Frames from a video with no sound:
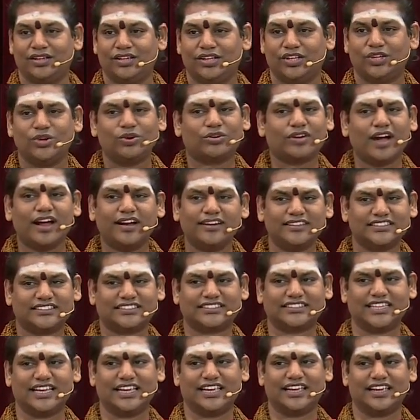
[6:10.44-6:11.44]
You can't
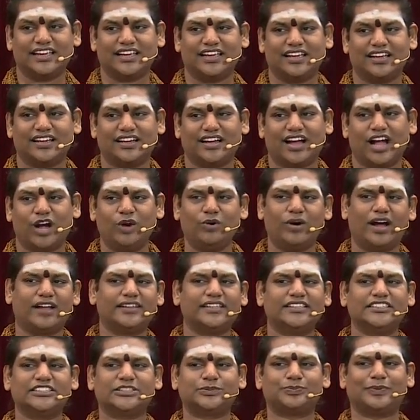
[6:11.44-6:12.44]
say, how
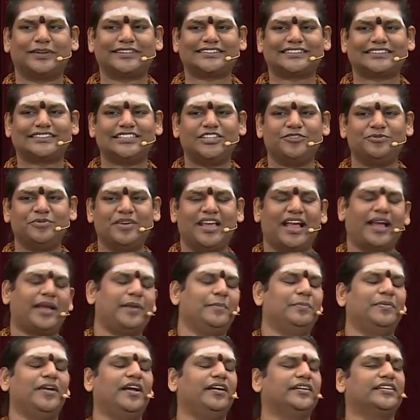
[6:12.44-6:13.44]
others perceive me, I
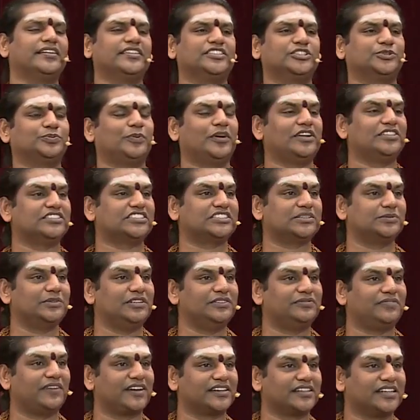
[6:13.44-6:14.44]
am not
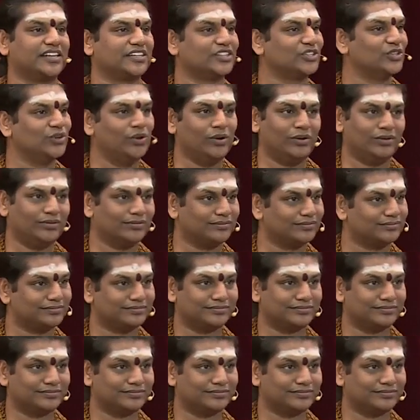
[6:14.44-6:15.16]
responsible for that. No.